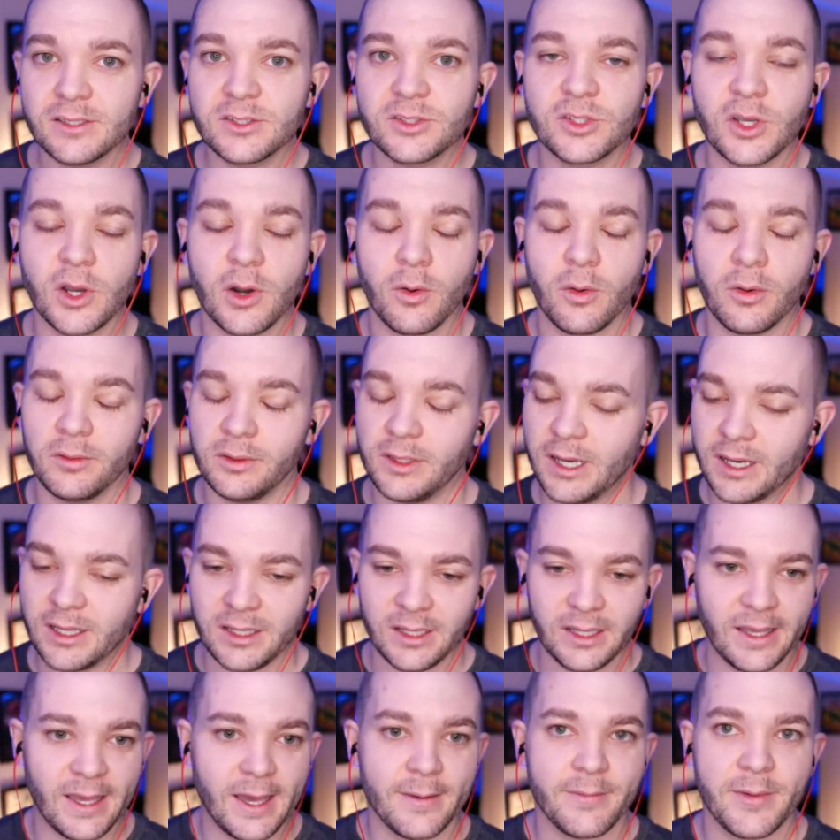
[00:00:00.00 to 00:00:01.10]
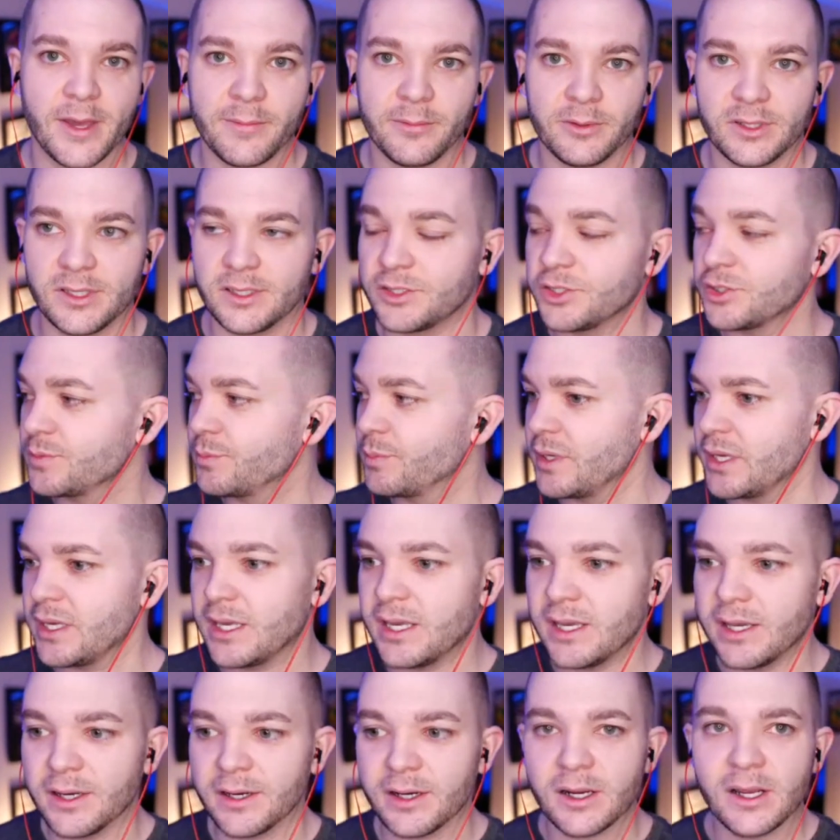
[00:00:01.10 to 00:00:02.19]
So luckily, I'm able to just be
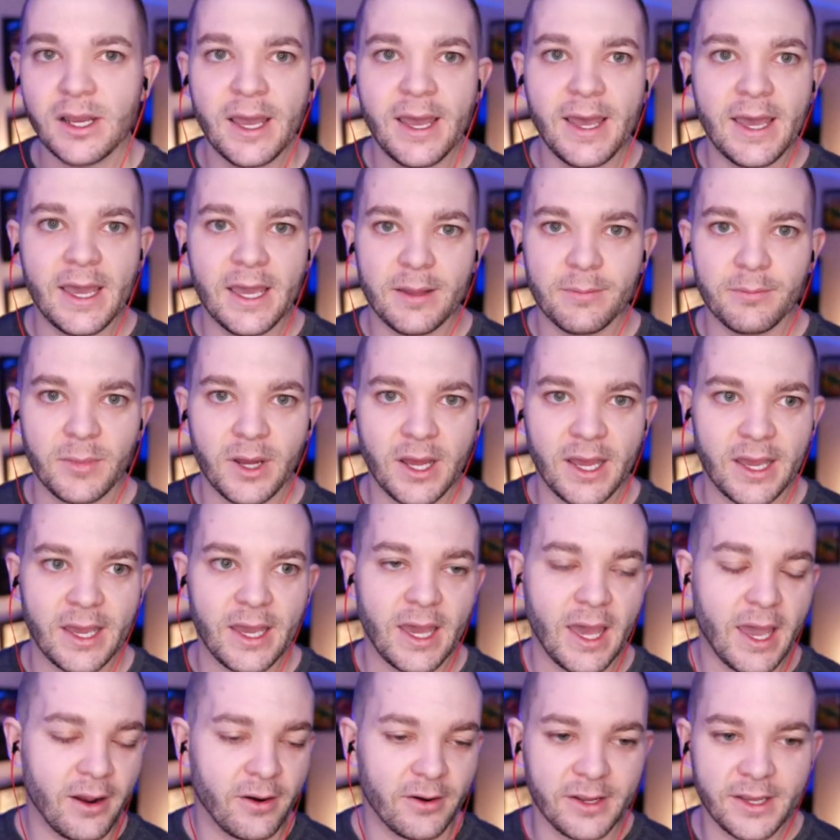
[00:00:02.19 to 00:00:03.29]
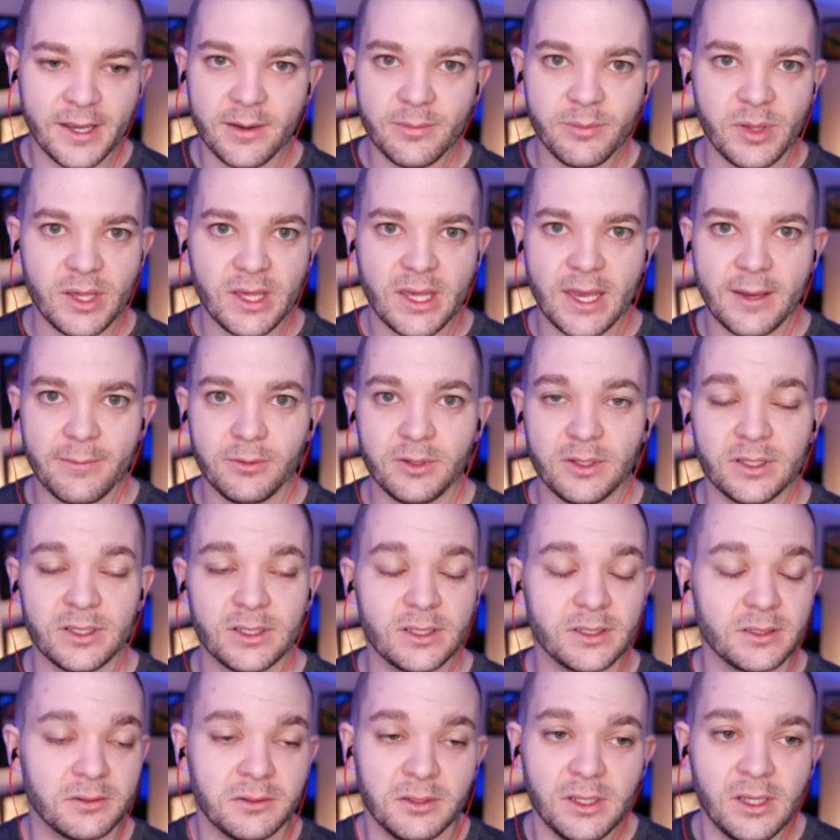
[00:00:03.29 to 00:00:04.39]
here in my area, being able
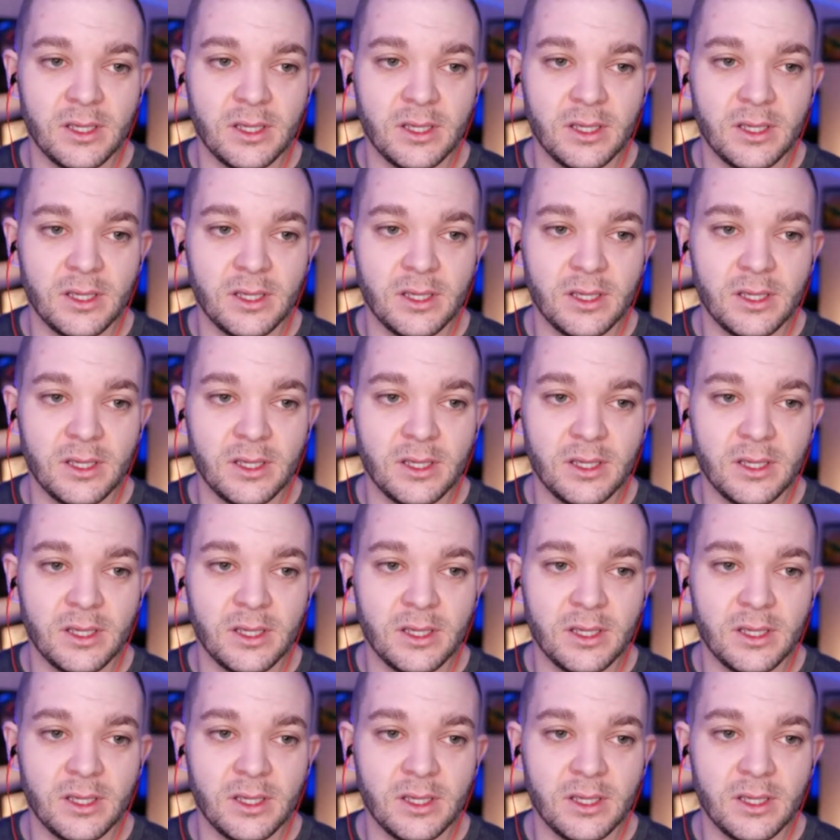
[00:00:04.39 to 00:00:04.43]
to,